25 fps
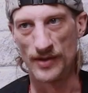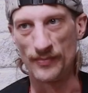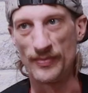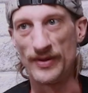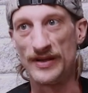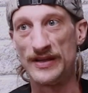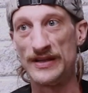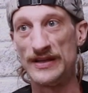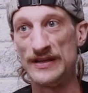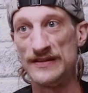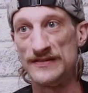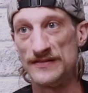a
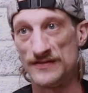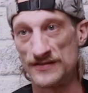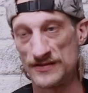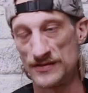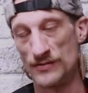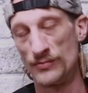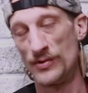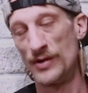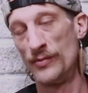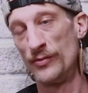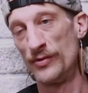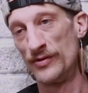bit easier.
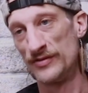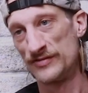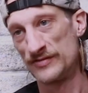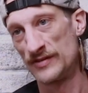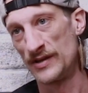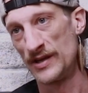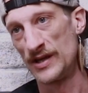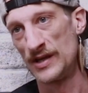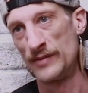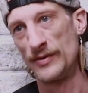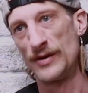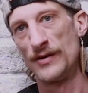So when we're
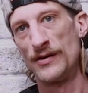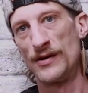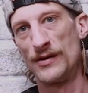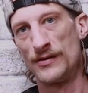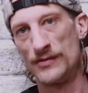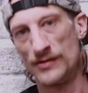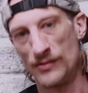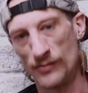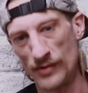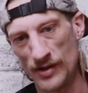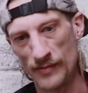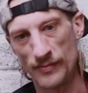saying about,
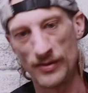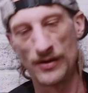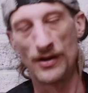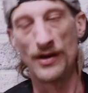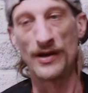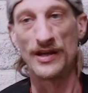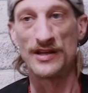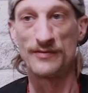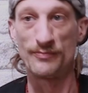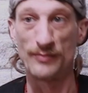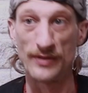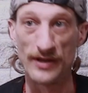you know, when a plant gets